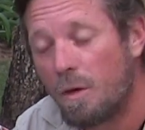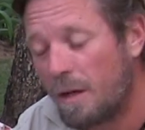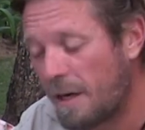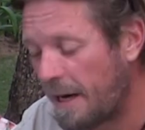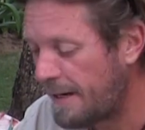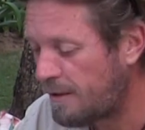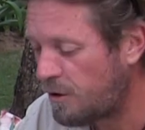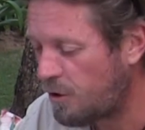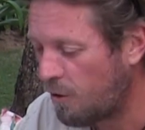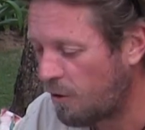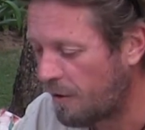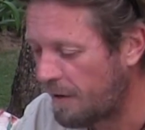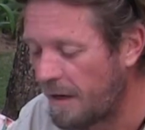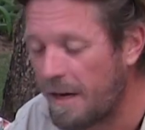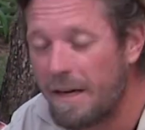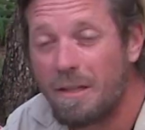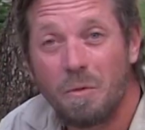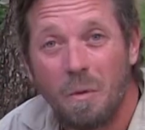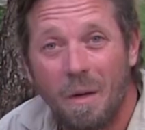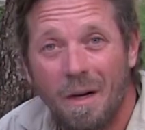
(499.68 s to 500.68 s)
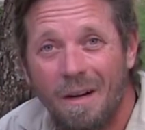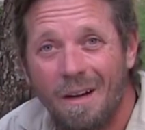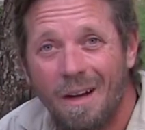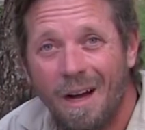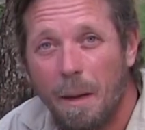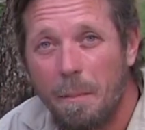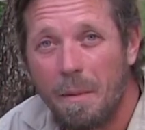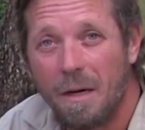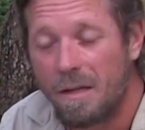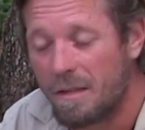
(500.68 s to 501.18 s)
catch you on the next one.
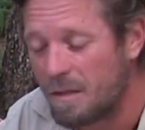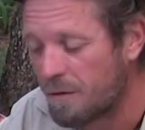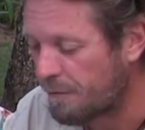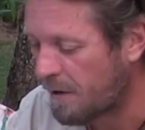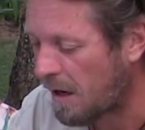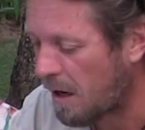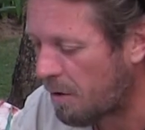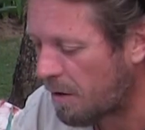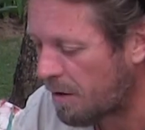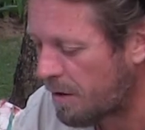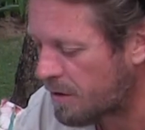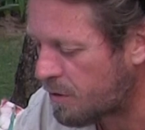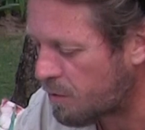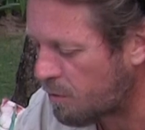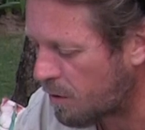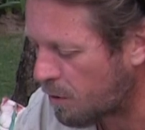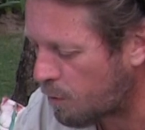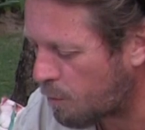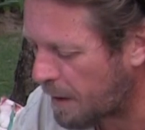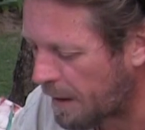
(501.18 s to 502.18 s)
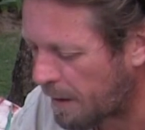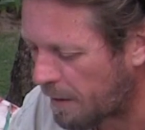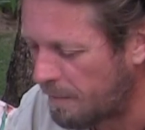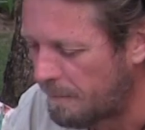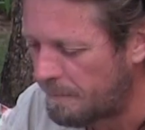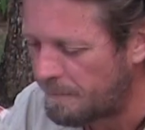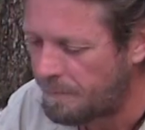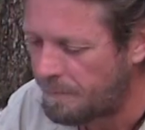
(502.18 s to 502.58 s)
I'm going to devour this real quick.